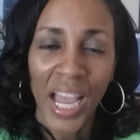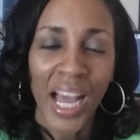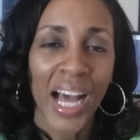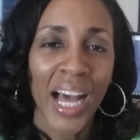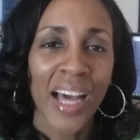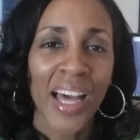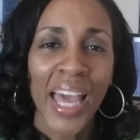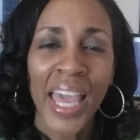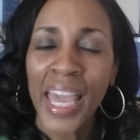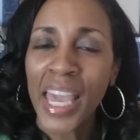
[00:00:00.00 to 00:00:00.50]

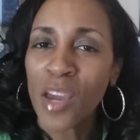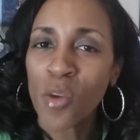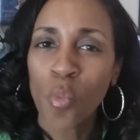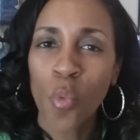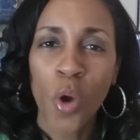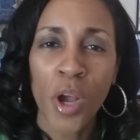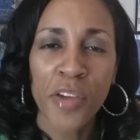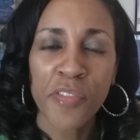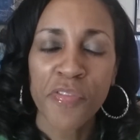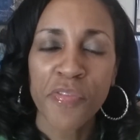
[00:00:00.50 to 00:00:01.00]
I had
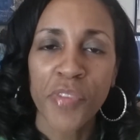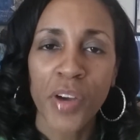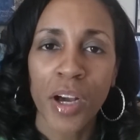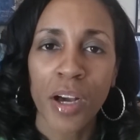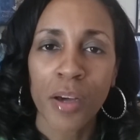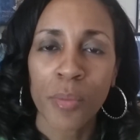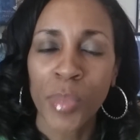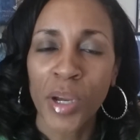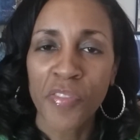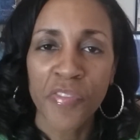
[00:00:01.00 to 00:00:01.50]
one,
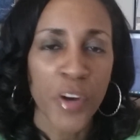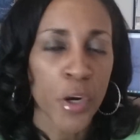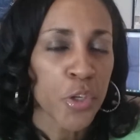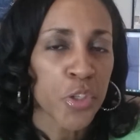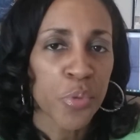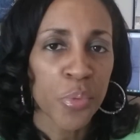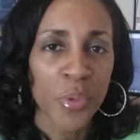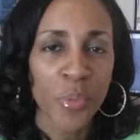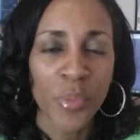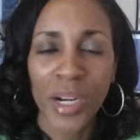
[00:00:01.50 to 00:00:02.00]
my
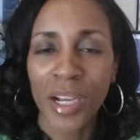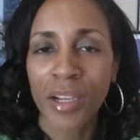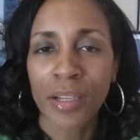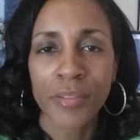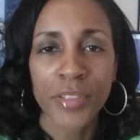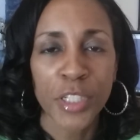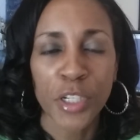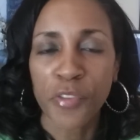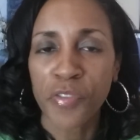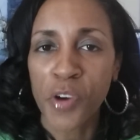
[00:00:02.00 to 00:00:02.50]
first one when
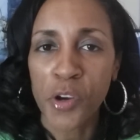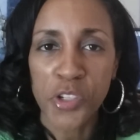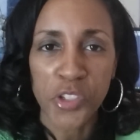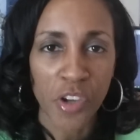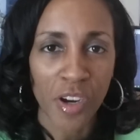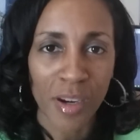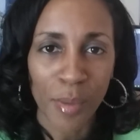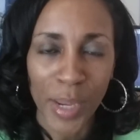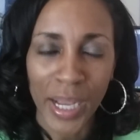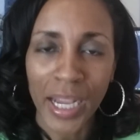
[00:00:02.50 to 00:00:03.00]
I, first
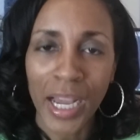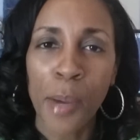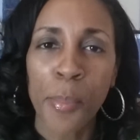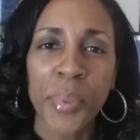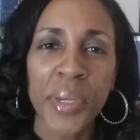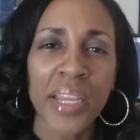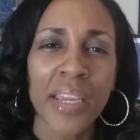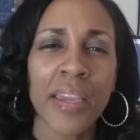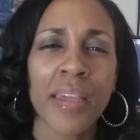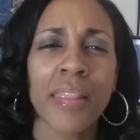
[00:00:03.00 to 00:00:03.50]
started my
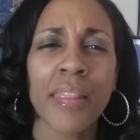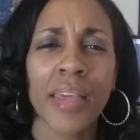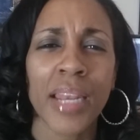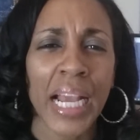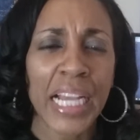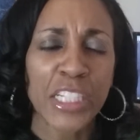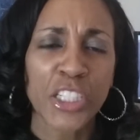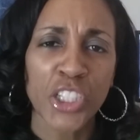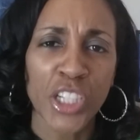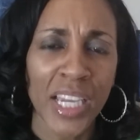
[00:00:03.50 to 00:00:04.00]
company, and
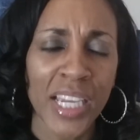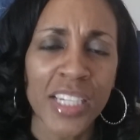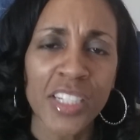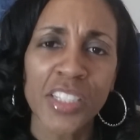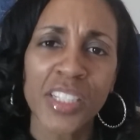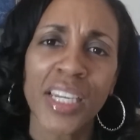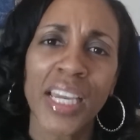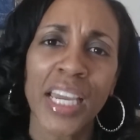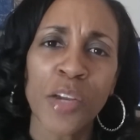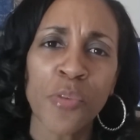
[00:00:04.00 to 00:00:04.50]
then I
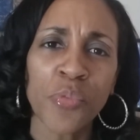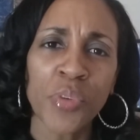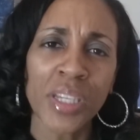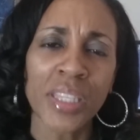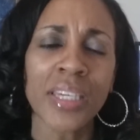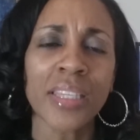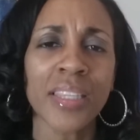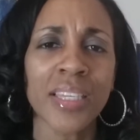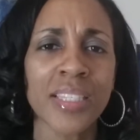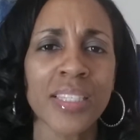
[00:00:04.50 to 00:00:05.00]
changed it. And
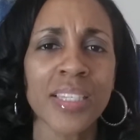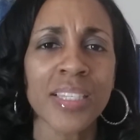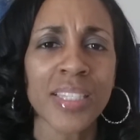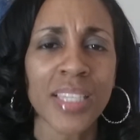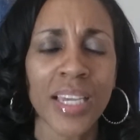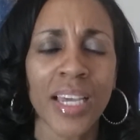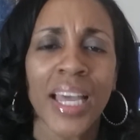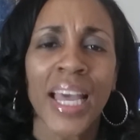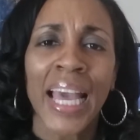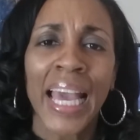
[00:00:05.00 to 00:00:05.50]
really this is
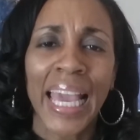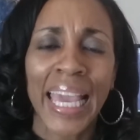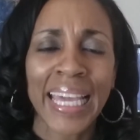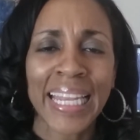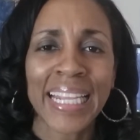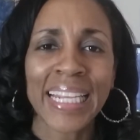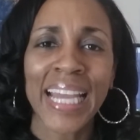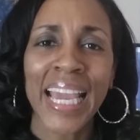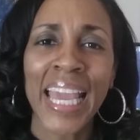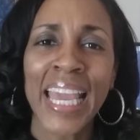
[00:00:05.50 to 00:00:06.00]
an
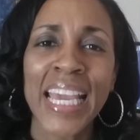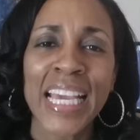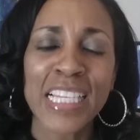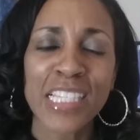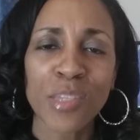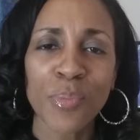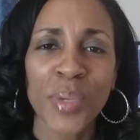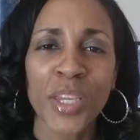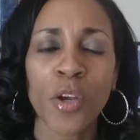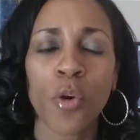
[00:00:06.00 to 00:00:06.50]

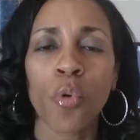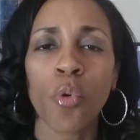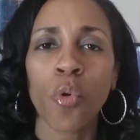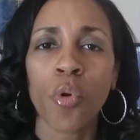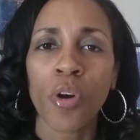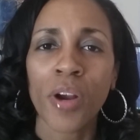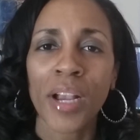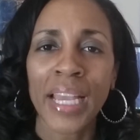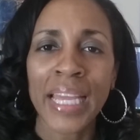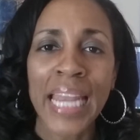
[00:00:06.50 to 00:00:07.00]
enhancement
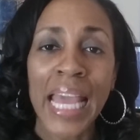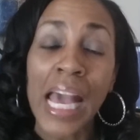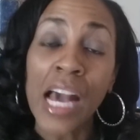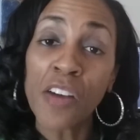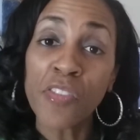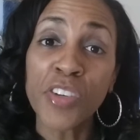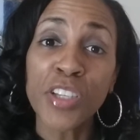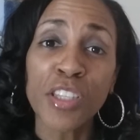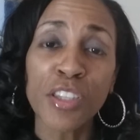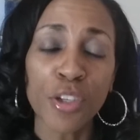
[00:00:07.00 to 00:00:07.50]
or an
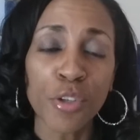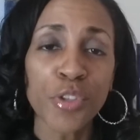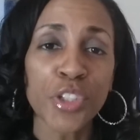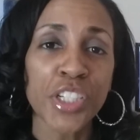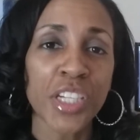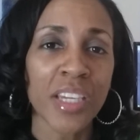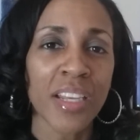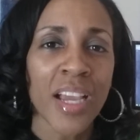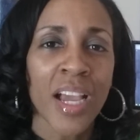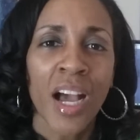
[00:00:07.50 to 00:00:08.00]

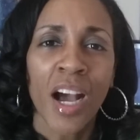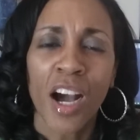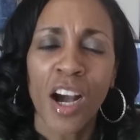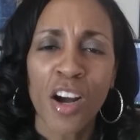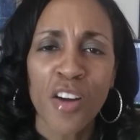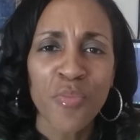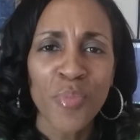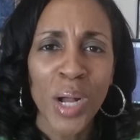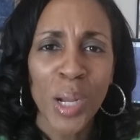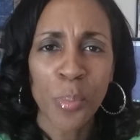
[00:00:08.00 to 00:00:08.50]
evolution
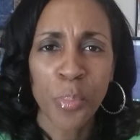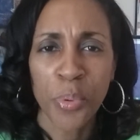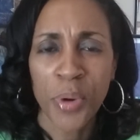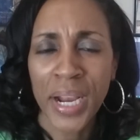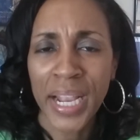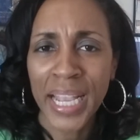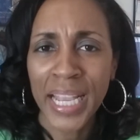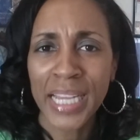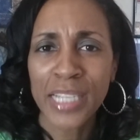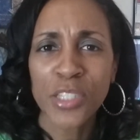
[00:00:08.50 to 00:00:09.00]
of my
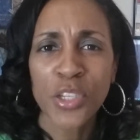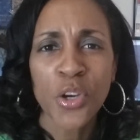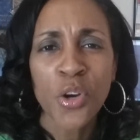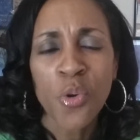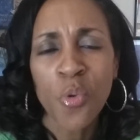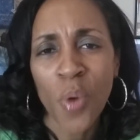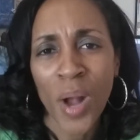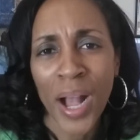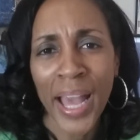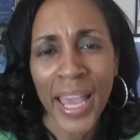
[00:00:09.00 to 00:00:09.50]
brand,
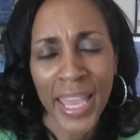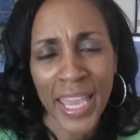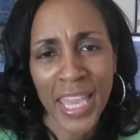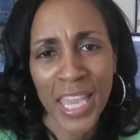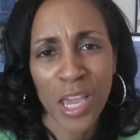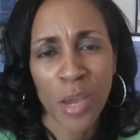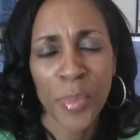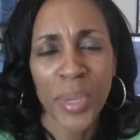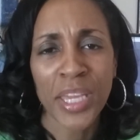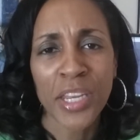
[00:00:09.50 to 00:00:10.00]
who I
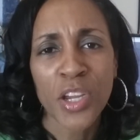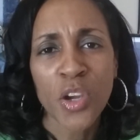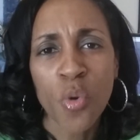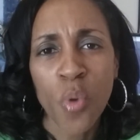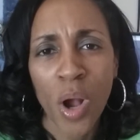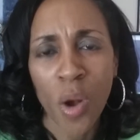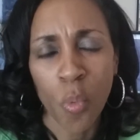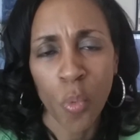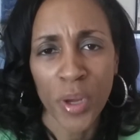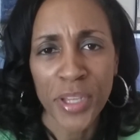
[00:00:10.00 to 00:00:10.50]
am and
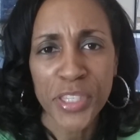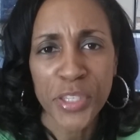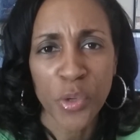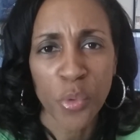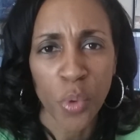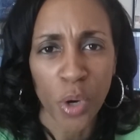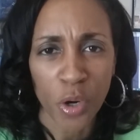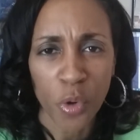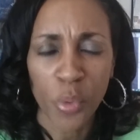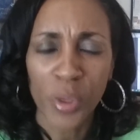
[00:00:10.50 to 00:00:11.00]
who I want to
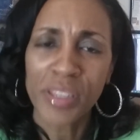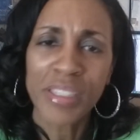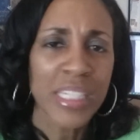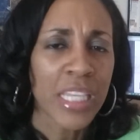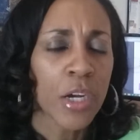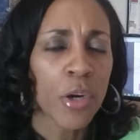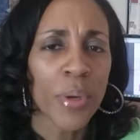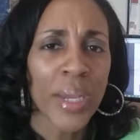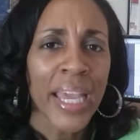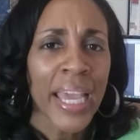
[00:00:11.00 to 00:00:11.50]
work with.
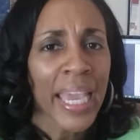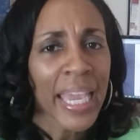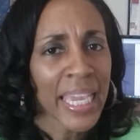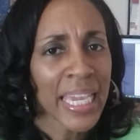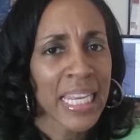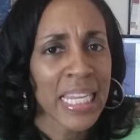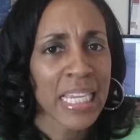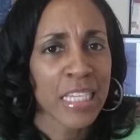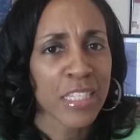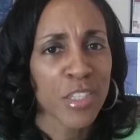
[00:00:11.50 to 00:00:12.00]
So
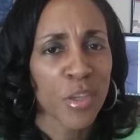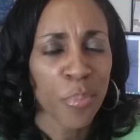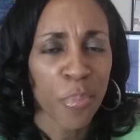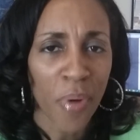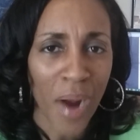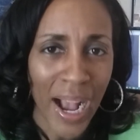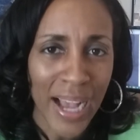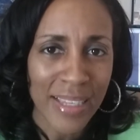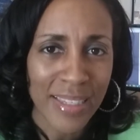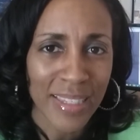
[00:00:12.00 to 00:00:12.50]
it is a
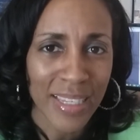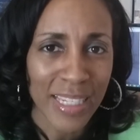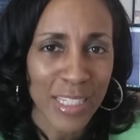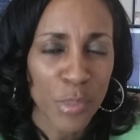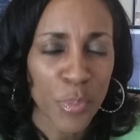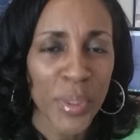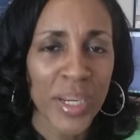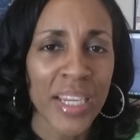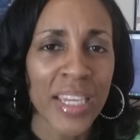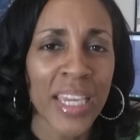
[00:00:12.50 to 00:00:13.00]

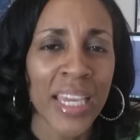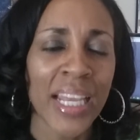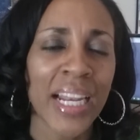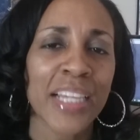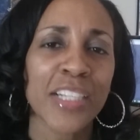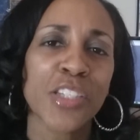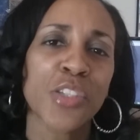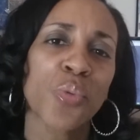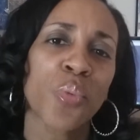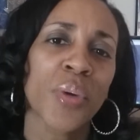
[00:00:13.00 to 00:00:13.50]
process. But again,
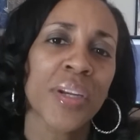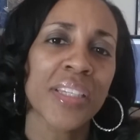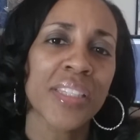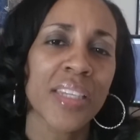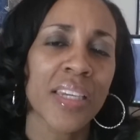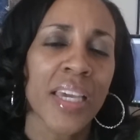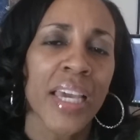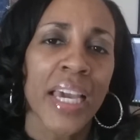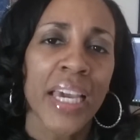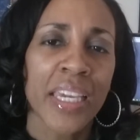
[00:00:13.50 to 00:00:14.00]
I just wanted to